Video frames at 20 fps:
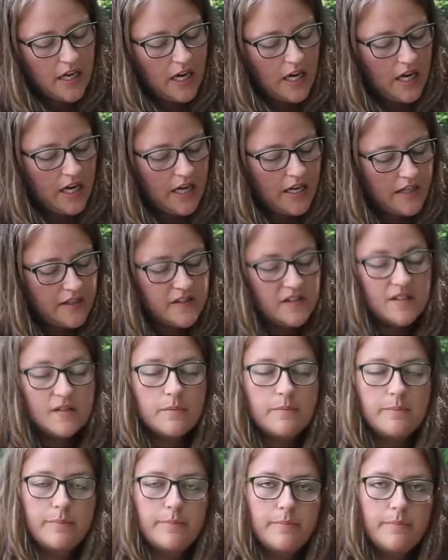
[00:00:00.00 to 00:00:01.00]
I
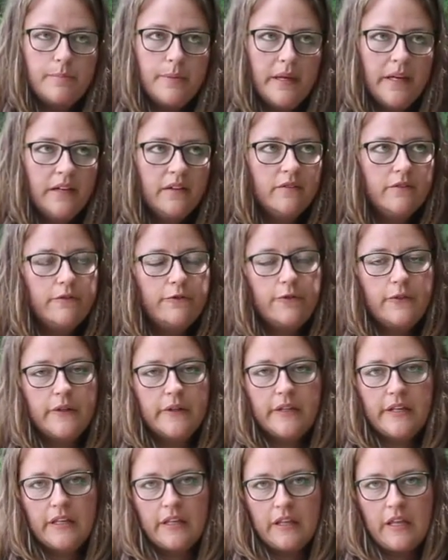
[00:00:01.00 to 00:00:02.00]
spent
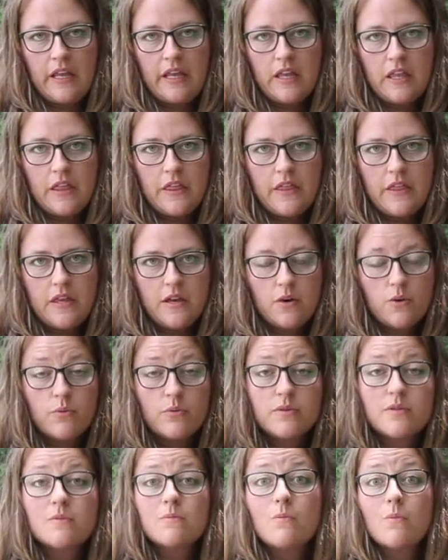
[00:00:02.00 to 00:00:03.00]
feeling like there
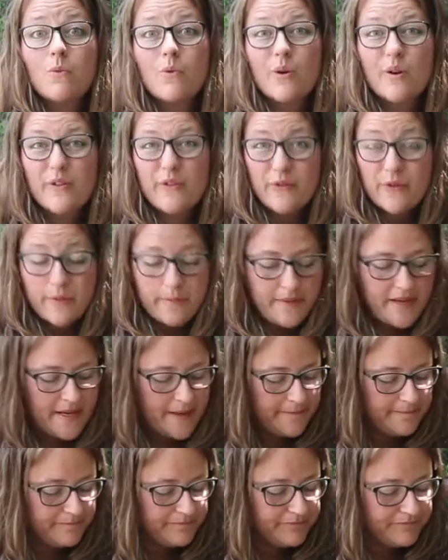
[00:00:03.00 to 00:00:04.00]
was more for
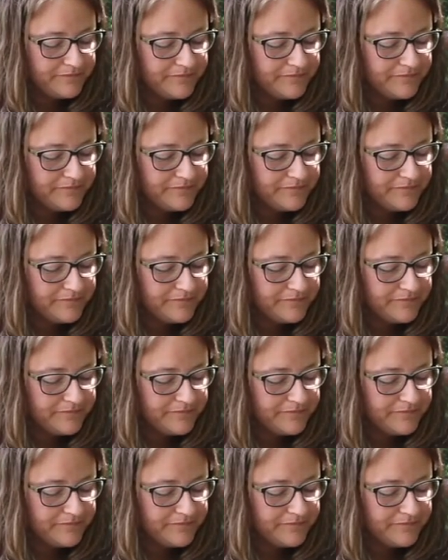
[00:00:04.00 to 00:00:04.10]
me.